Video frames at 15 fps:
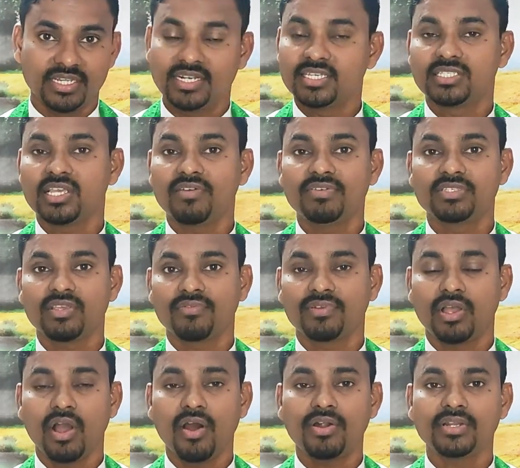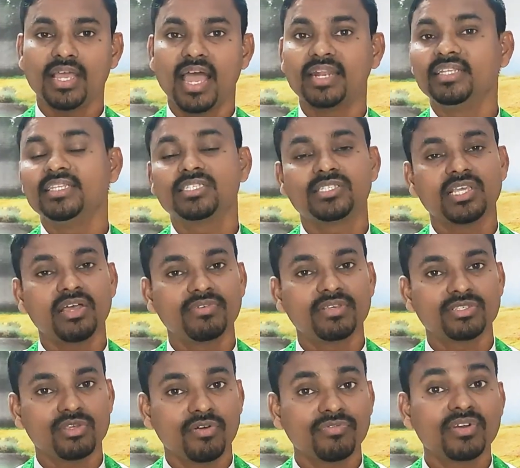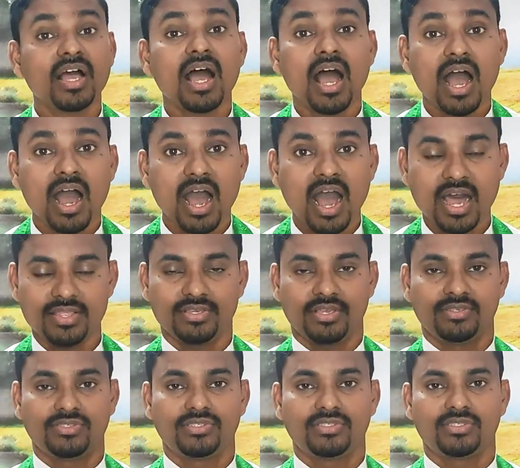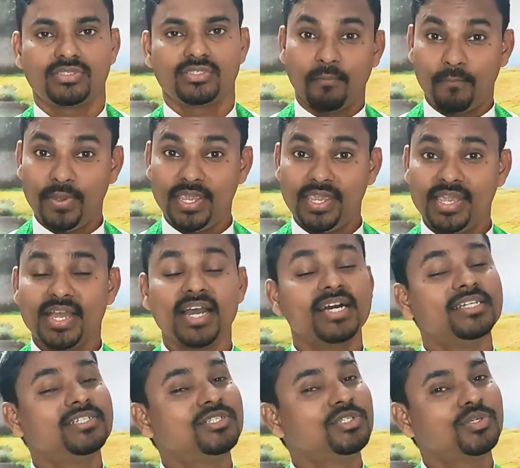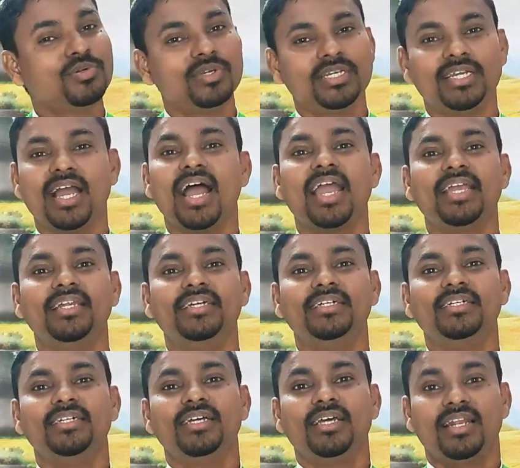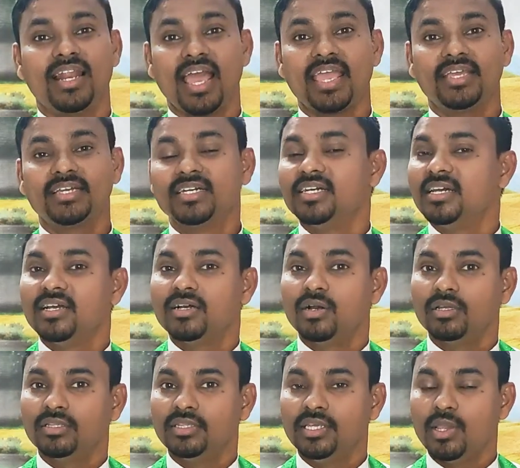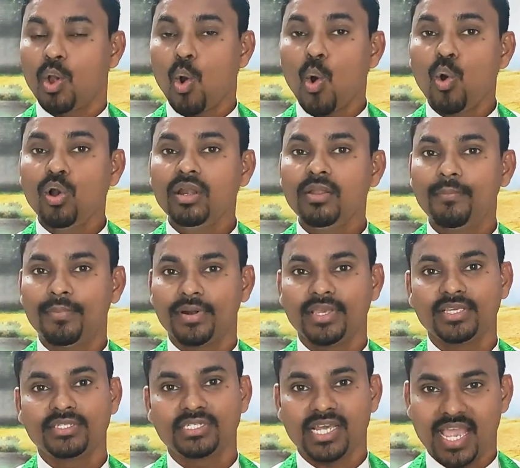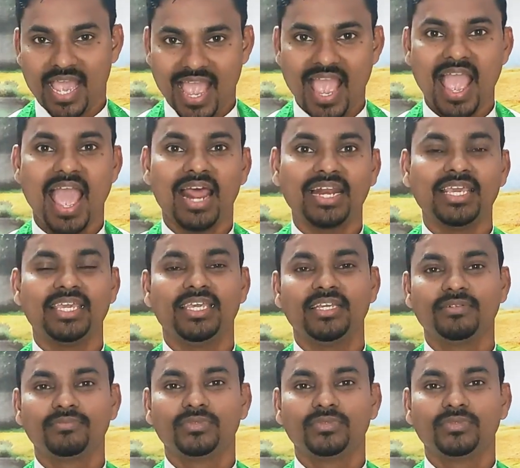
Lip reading: in the service of God and in the service of others. Be a true guide, like the old priest Eli,